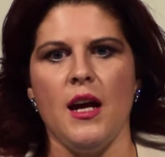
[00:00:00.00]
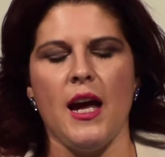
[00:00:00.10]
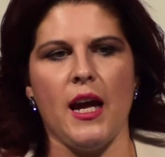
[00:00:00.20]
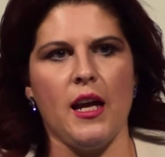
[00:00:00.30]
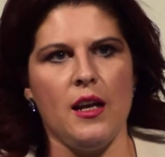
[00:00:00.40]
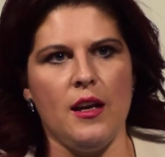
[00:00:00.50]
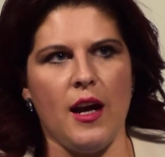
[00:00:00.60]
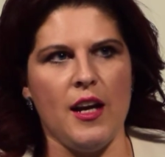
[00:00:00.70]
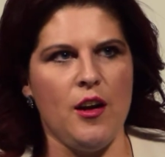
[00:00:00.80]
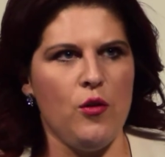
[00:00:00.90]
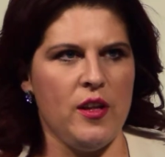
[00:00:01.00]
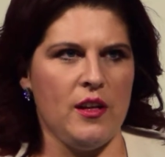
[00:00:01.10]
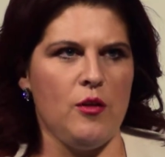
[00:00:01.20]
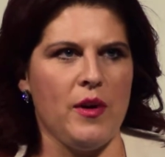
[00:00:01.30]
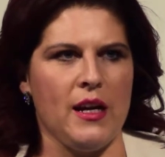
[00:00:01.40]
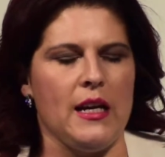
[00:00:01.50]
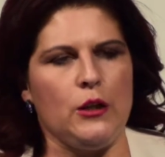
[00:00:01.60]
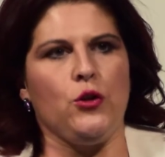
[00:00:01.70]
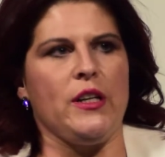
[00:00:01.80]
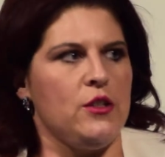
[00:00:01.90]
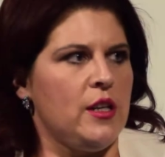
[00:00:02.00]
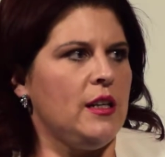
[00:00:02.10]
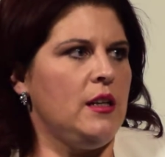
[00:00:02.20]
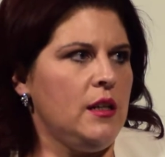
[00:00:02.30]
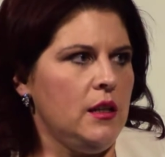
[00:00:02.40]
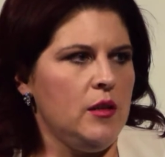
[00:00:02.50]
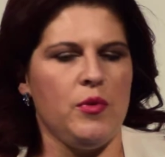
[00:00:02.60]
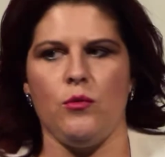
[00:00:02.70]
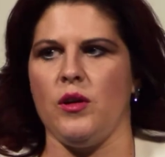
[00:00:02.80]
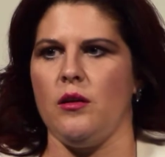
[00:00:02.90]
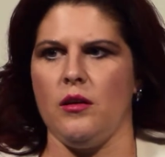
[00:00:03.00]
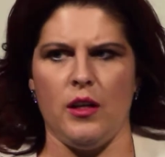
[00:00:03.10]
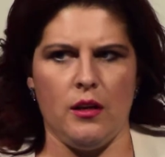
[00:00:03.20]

And I know that you might kind of cringe, like, oh, but we're